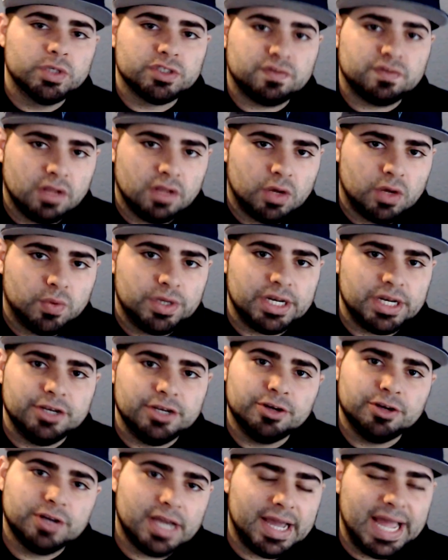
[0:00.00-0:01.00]
is flowing and
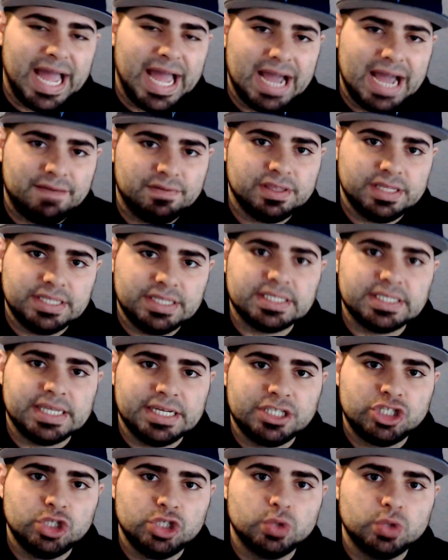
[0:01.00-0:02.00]
you're not having these
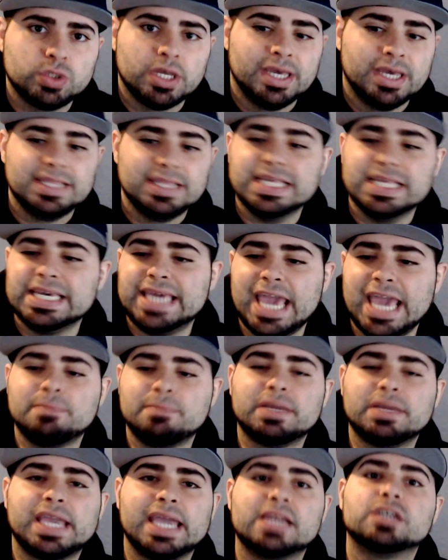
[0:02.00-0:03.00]
issues, the game
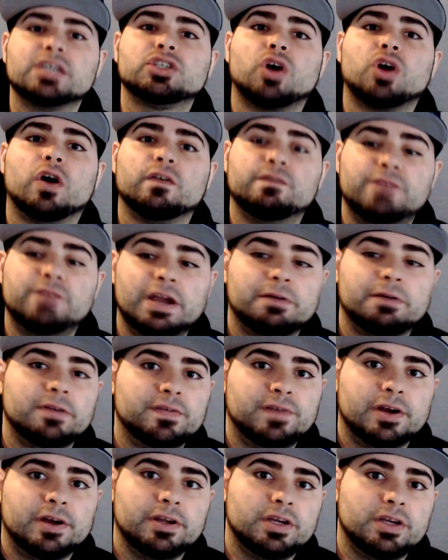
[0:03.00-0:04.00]
mechanics are very,
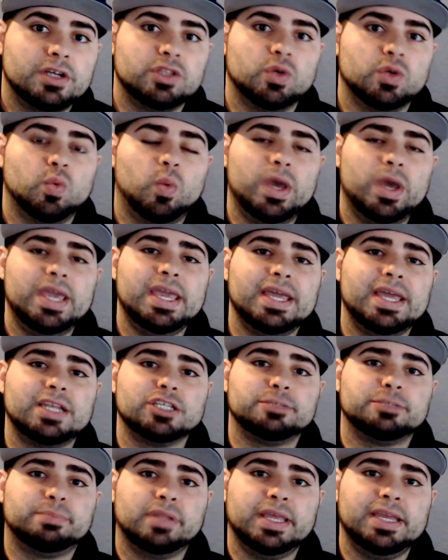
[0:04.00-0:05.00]
very good. The way it
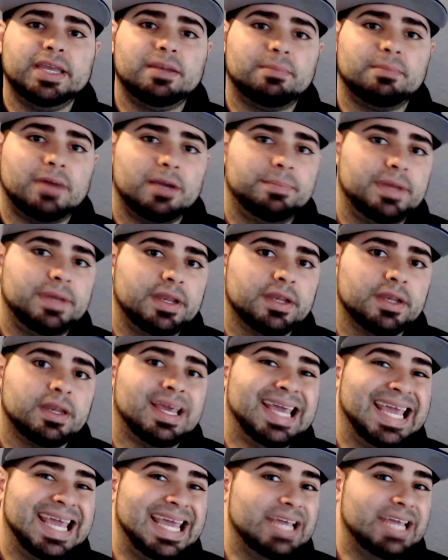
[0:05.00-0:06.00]
is played, in my opinion,
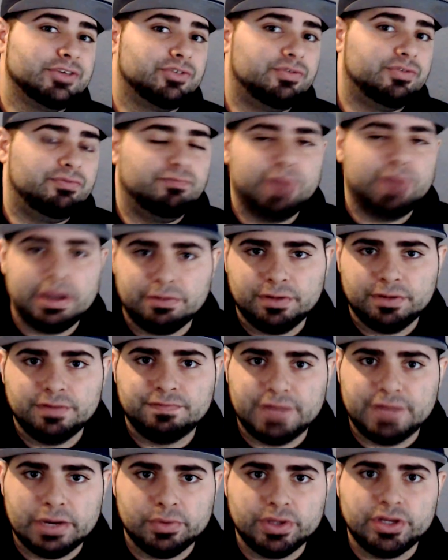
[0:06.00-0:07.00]
is very,
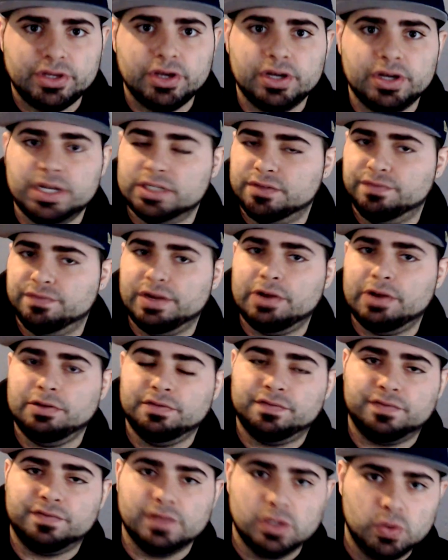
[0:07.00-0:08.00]
very good. It's very
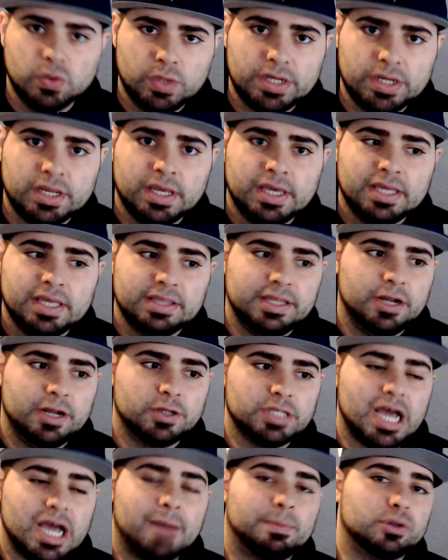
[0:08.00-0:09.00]
fluid.
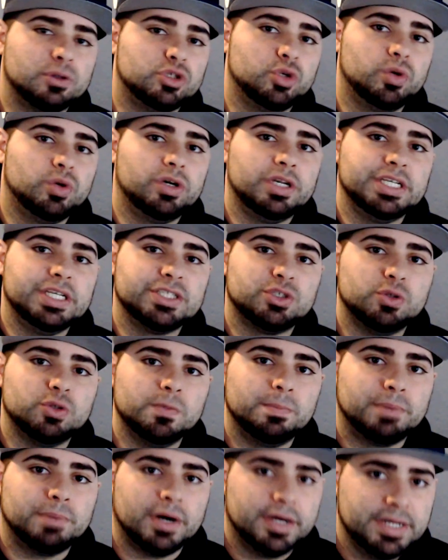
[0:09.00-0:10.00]
There's opportunities to
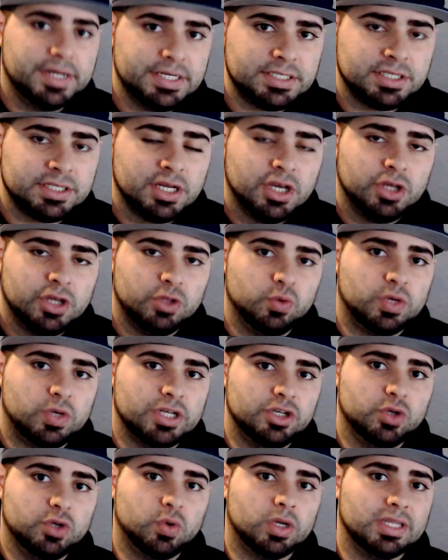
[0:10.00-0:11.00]
punish. You
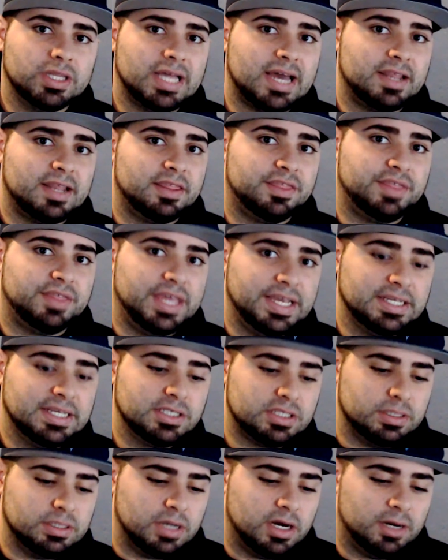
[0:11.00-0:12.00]
can do a lot of
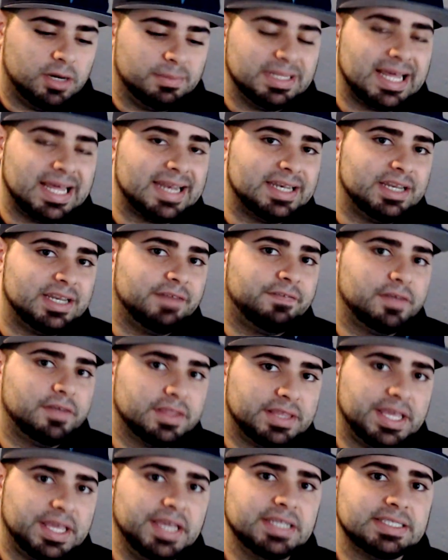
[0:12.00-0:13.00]
things, um, a lot of
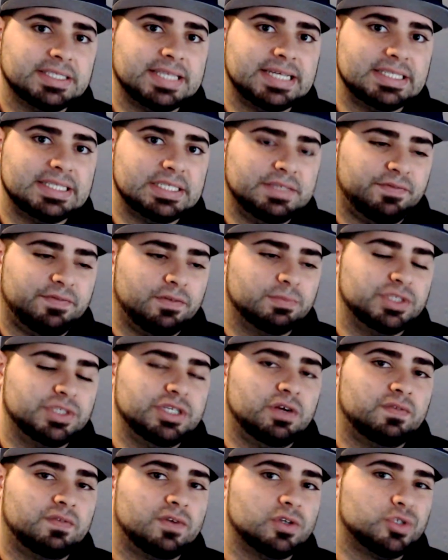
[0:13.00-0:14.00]
different things that's from
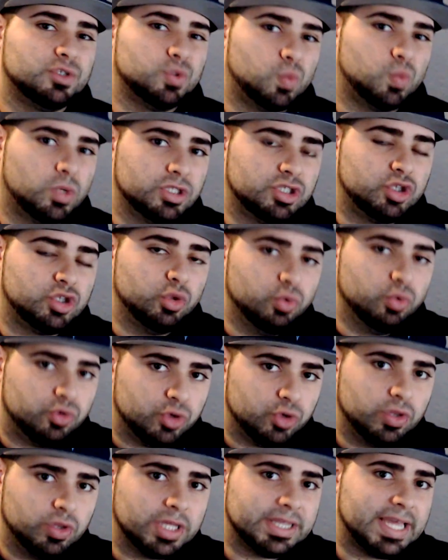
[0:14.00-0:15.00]
Xenoverse 1, 2,
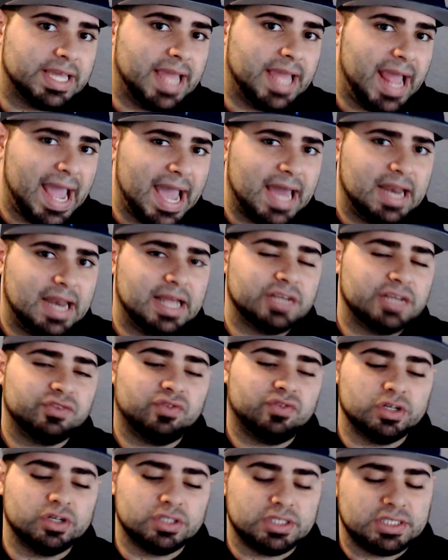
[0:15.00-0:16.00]
2 that they added as
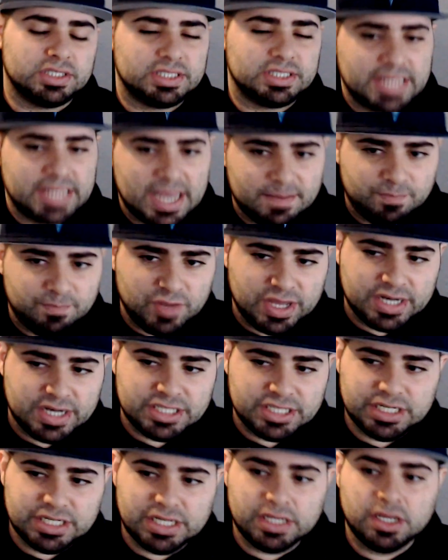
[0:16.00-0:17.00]
far as the snap
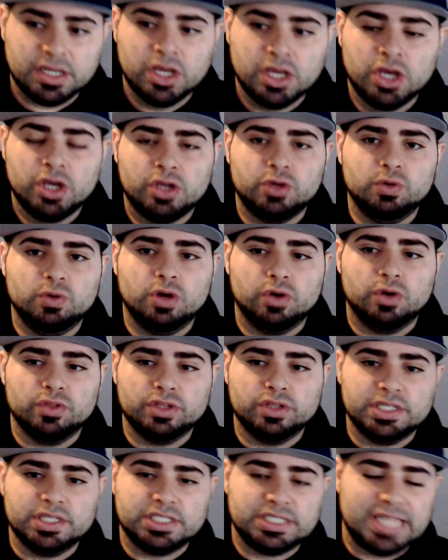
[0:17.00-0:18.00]
vanishing, you know, the,
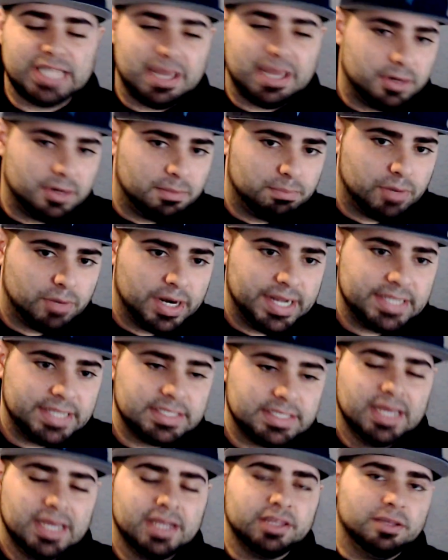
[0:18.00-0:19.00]
the stamina
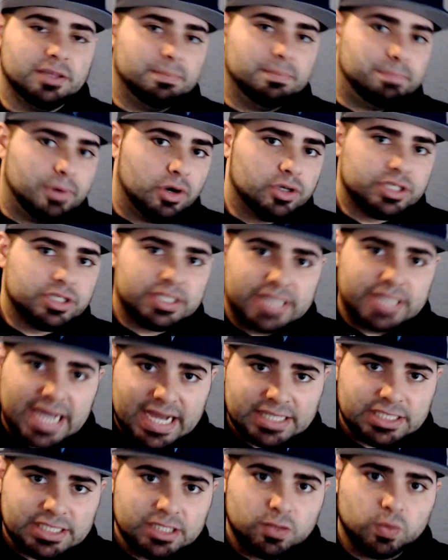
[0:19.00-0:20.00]
breaks, the burst
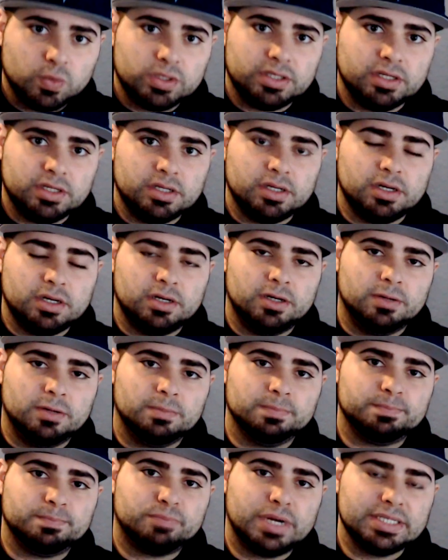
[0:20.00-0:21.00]
dashing with the
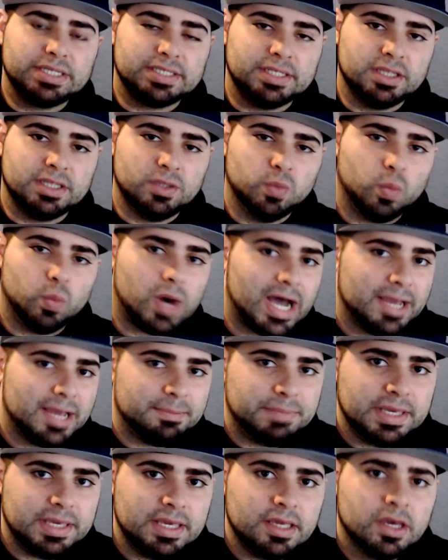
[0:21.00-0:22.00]
um, pressing the
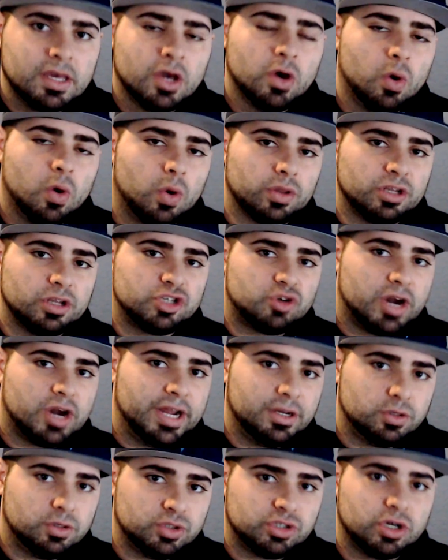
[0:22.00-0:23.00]
YB or the
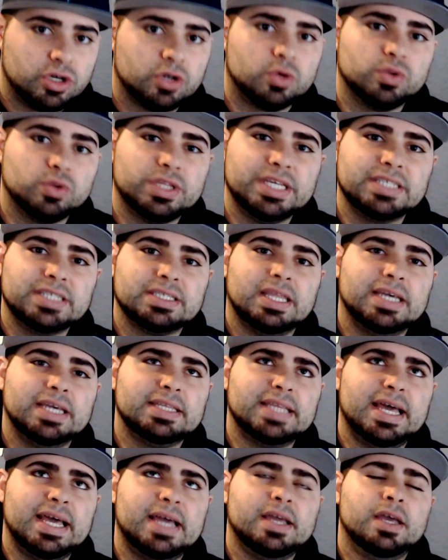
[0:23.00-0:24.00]
triangle circle, things like
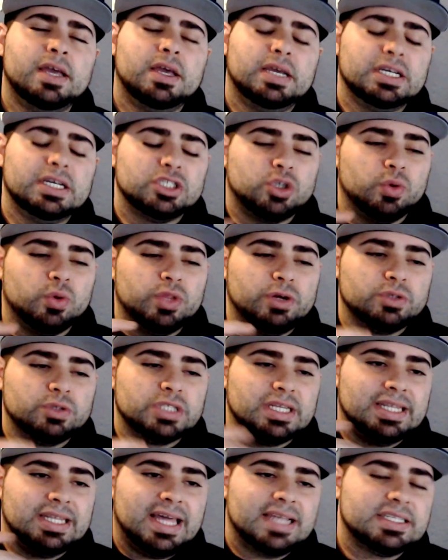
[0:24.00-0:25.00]
that. So there was
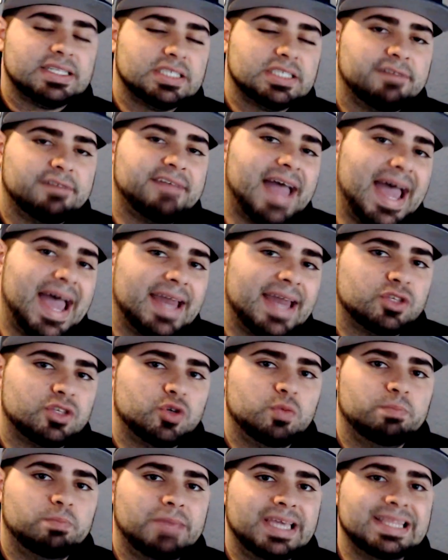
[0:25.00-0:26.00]
a lot of stuff added
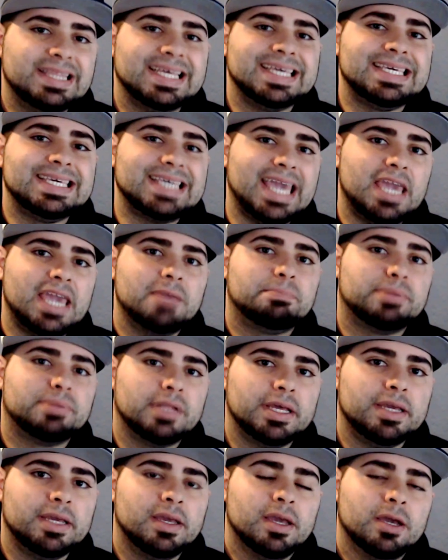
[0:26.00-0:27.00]
to make the
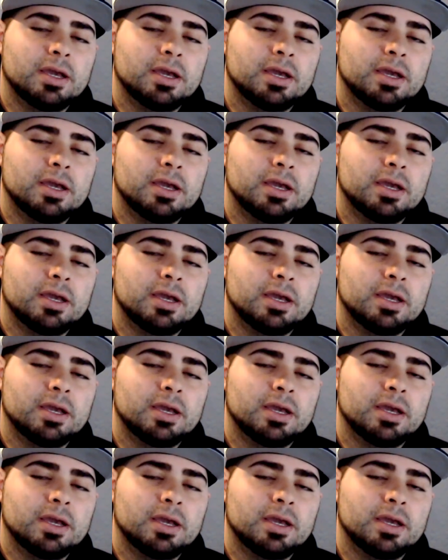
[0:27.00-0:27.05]
gameplay